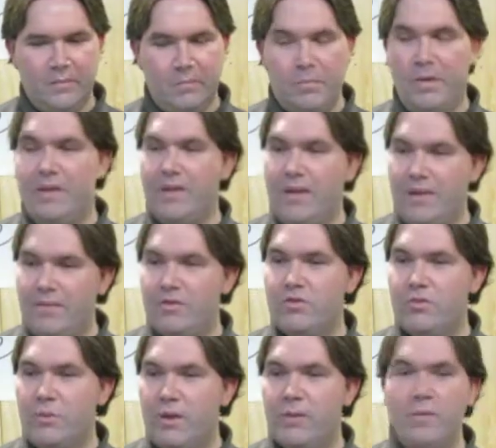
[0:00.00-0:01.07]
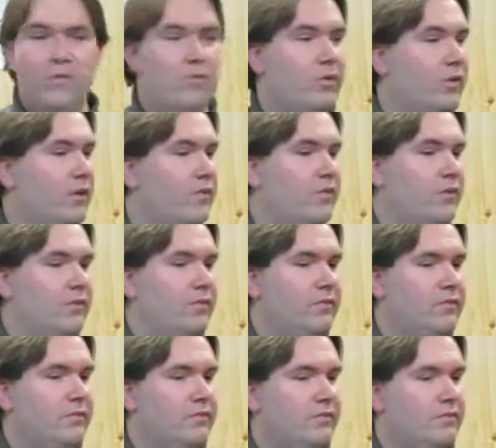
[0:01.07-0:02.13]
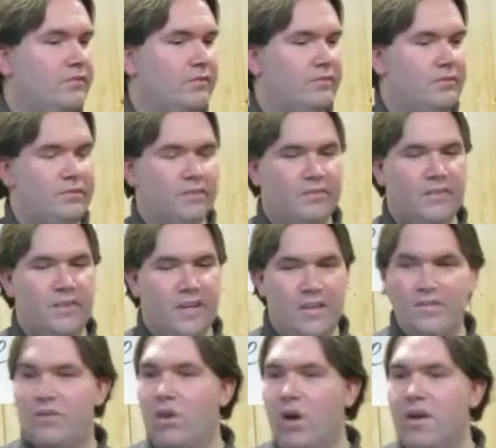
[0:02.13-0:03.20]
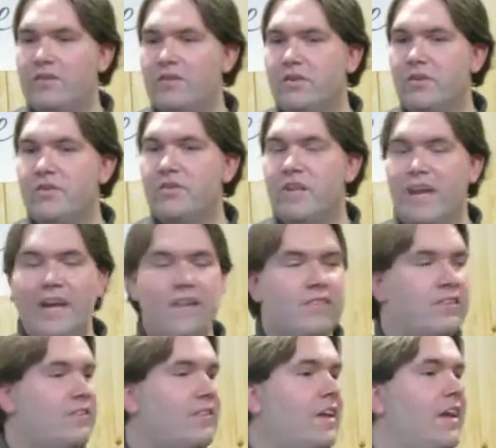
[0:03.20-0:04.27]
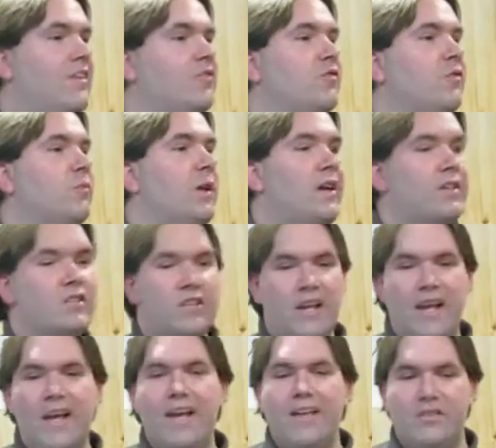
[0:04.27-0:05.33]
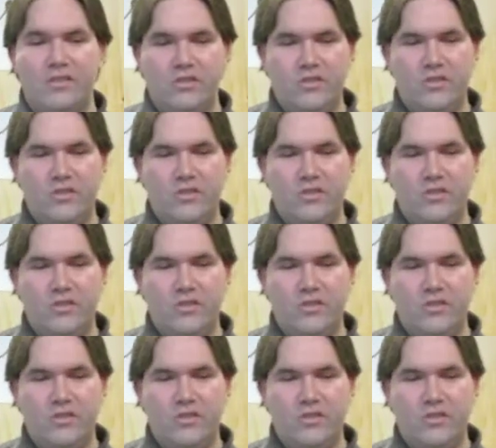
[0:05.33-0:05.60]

But he gave us a way to be forgiven. His law still stands. It stands from age to age.